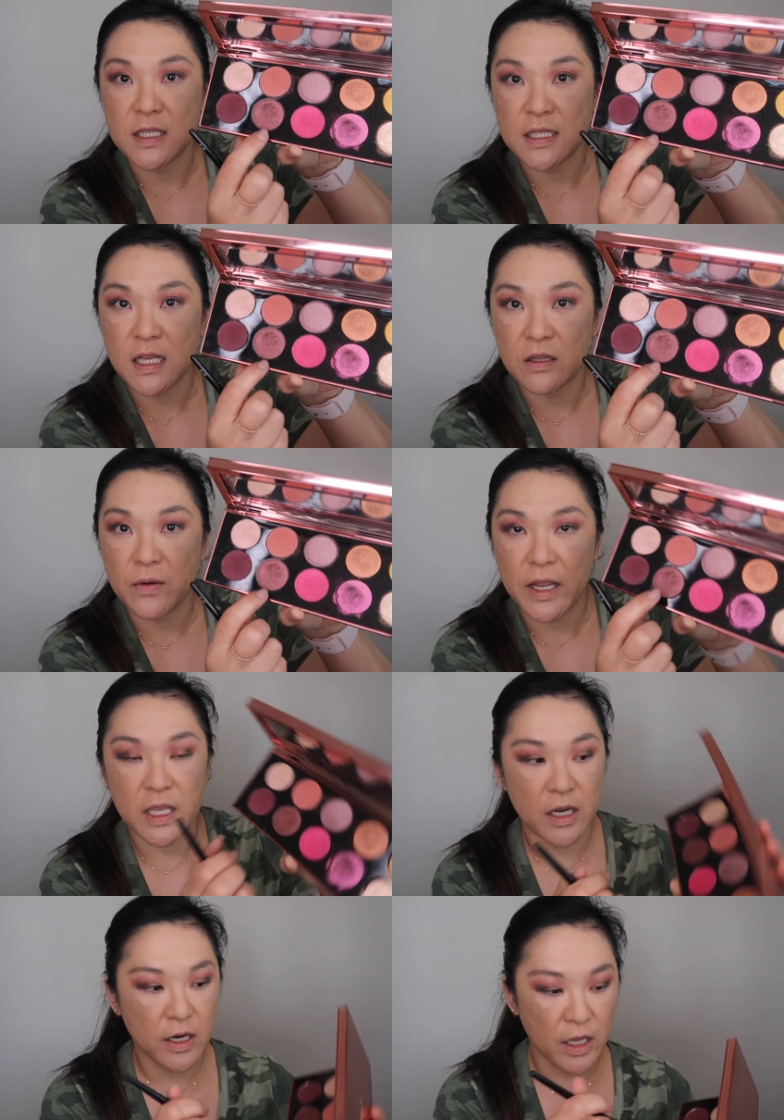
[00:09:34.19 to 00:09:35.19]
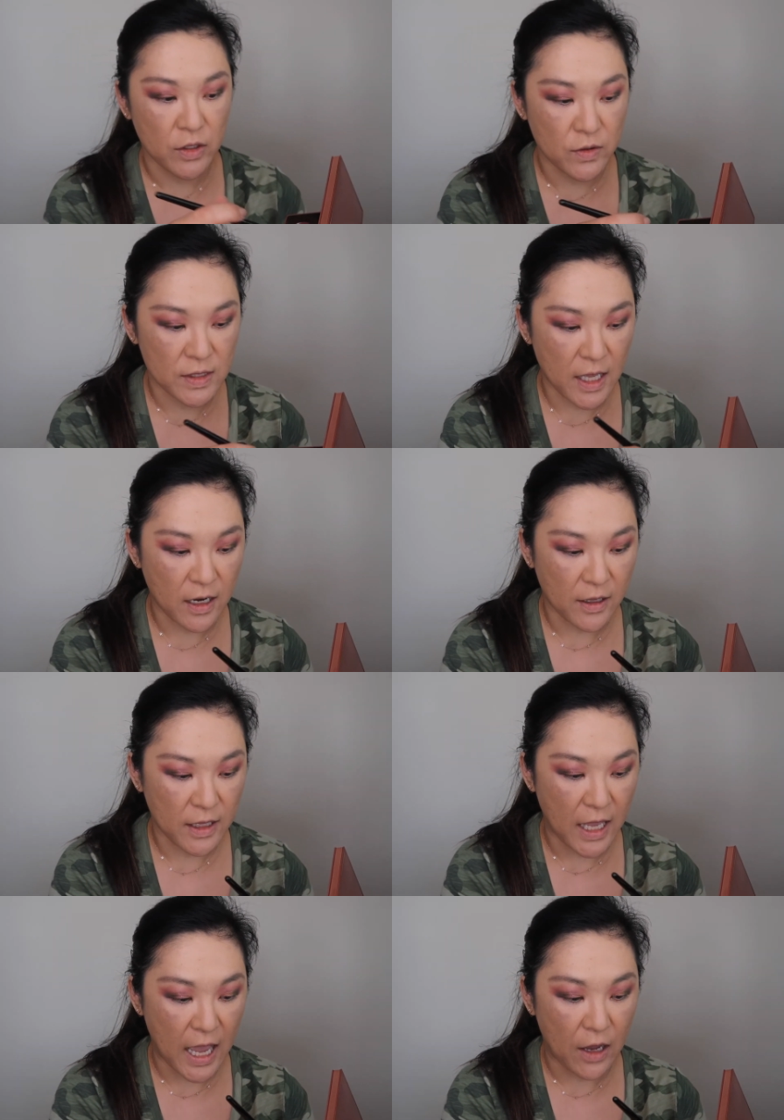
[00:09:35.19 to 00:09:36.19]
this color right here and use that on
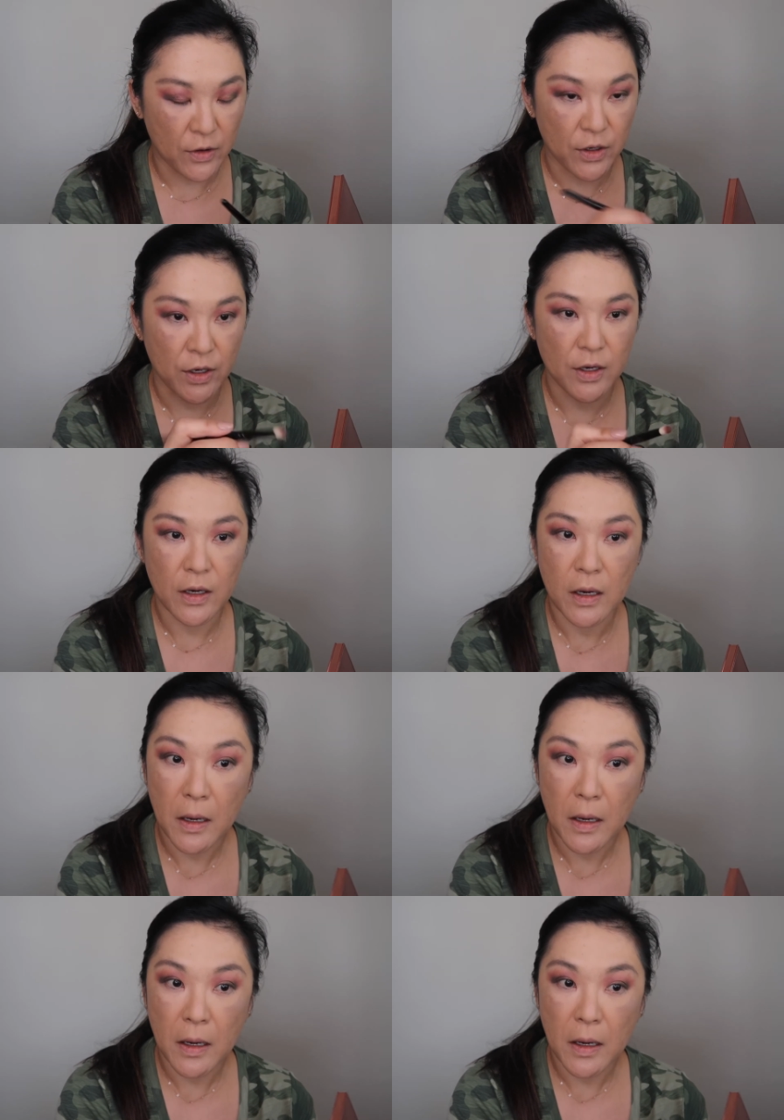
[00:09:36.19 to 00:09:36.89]
the outer